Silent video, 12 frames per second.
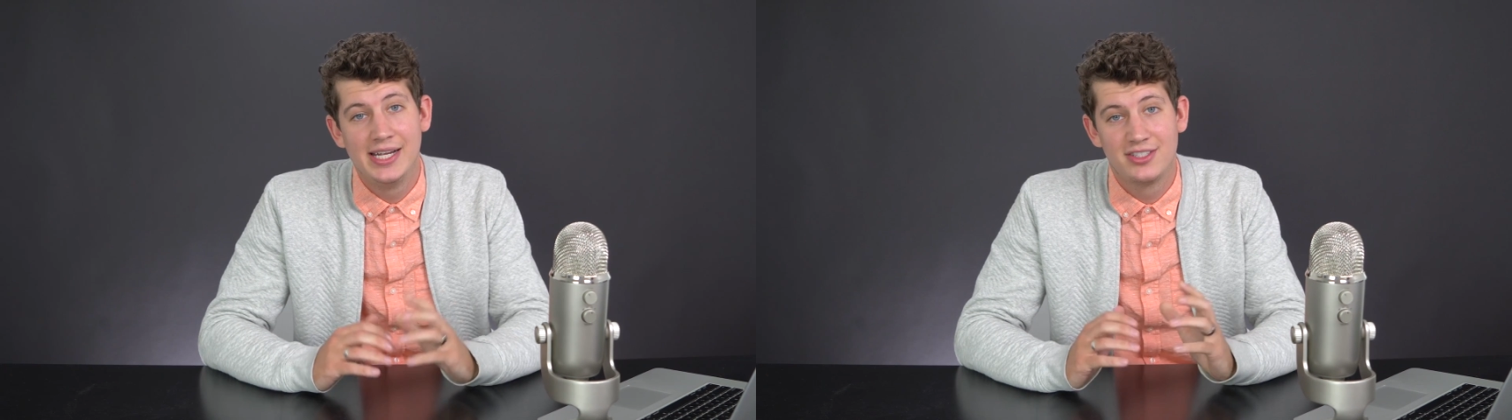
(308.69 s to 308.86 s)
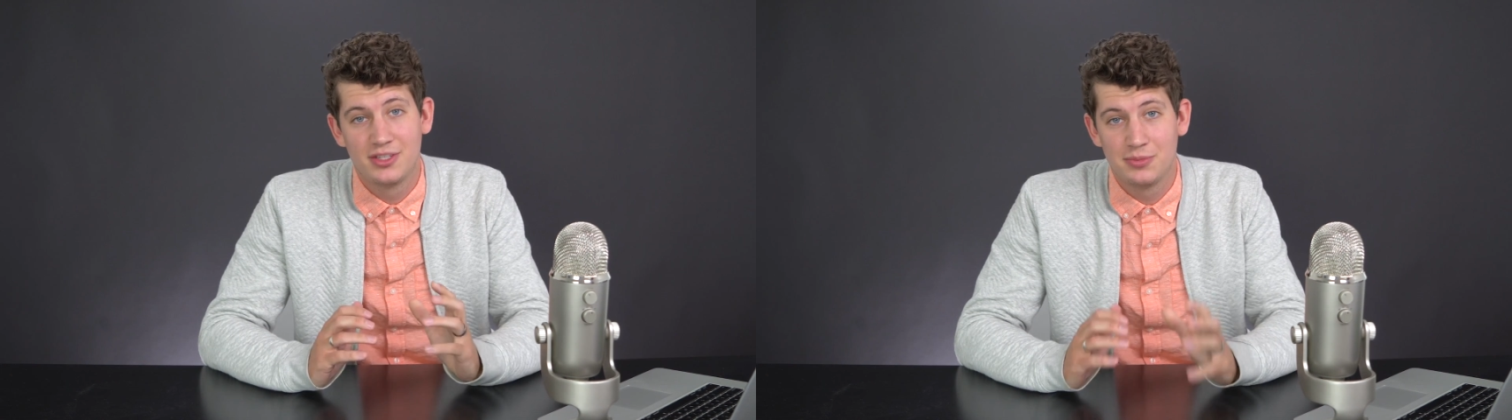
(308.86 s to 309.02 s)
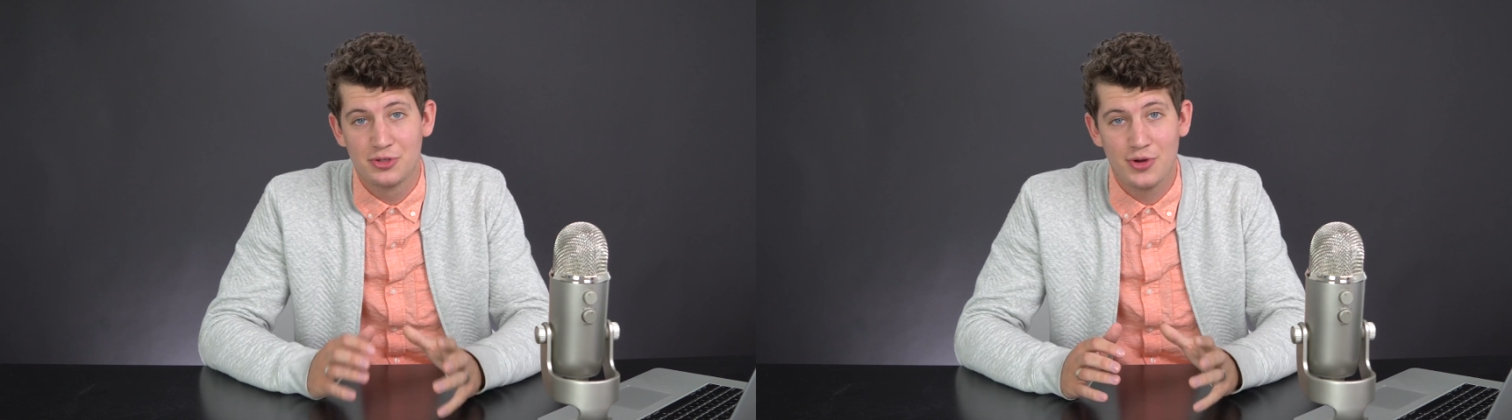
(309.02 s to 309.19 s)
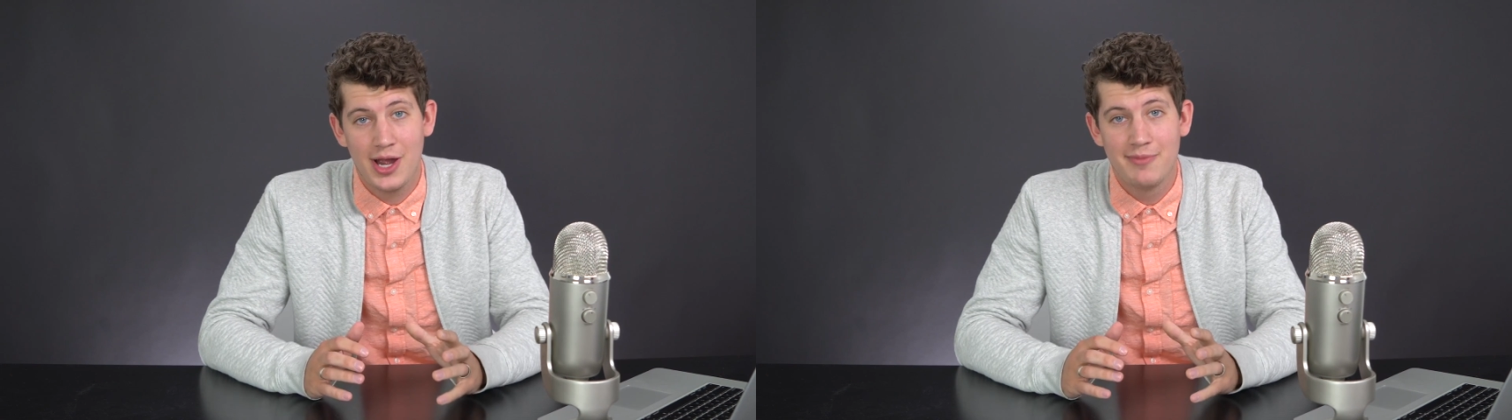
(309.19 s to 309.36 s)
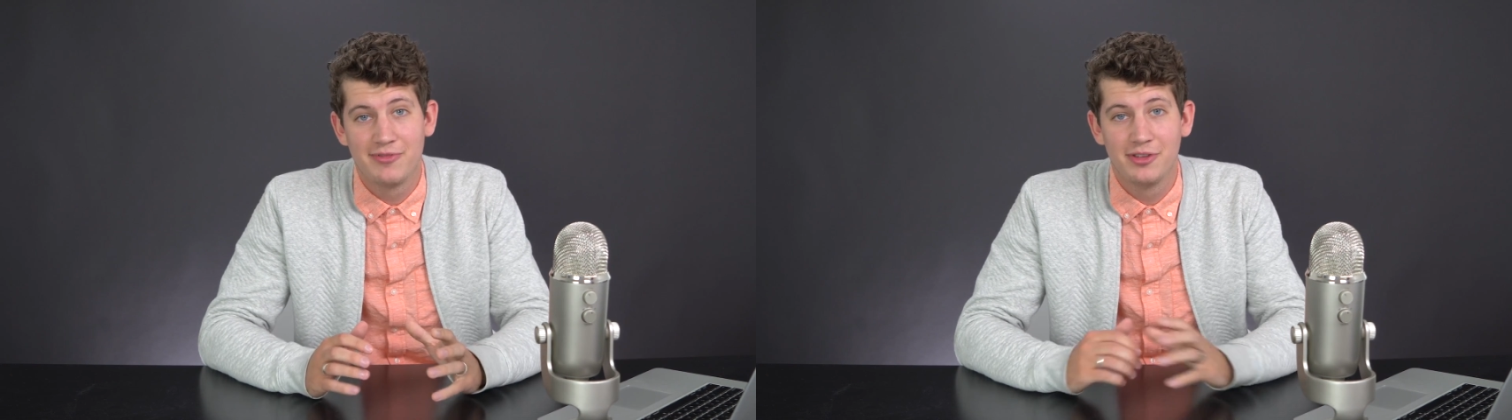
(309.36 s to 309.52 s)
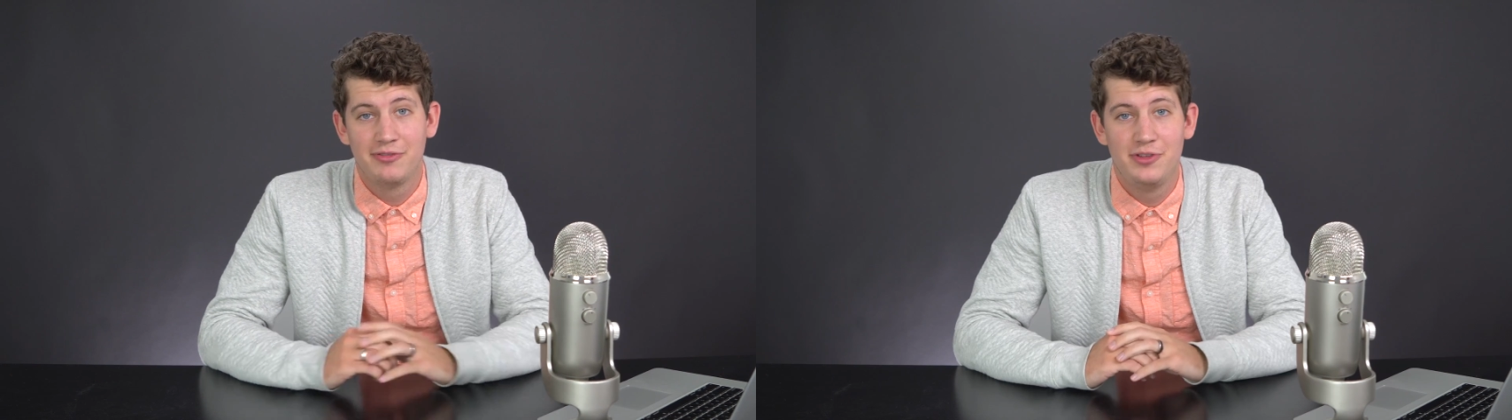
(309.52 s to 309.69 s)
and
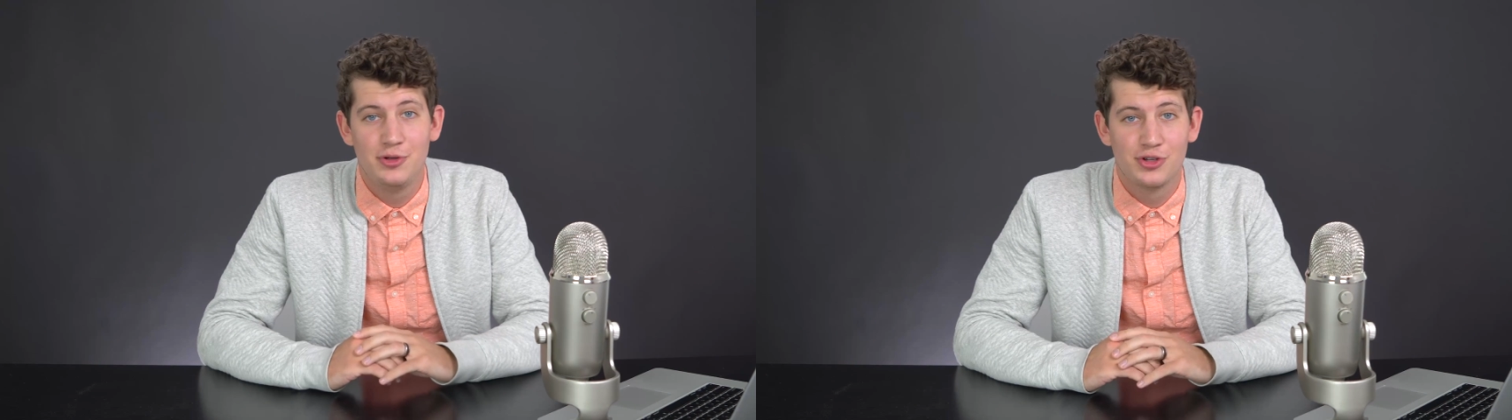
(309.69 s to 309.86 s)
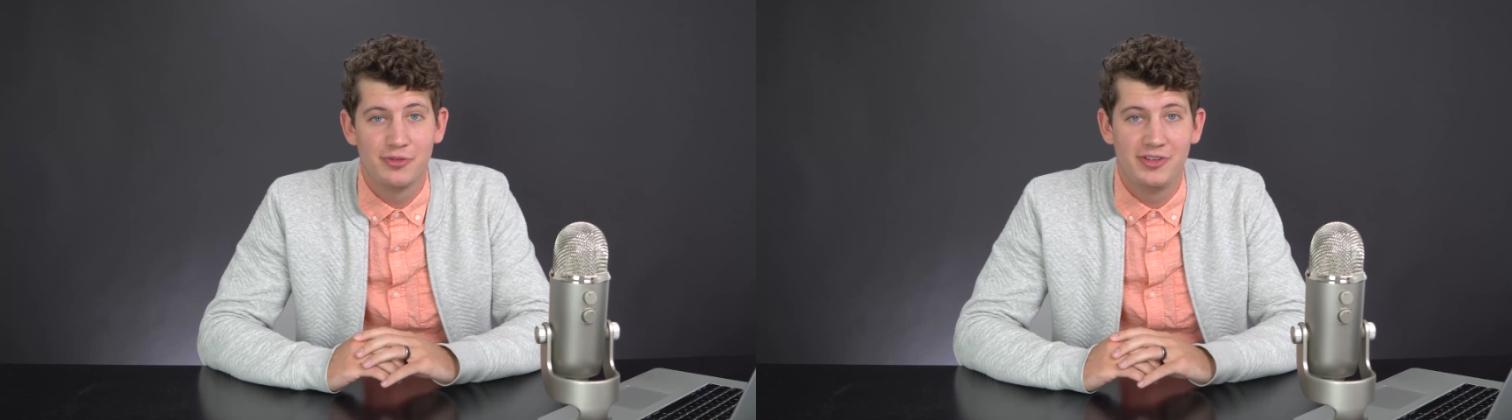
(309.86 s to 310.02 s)
subscribe for the future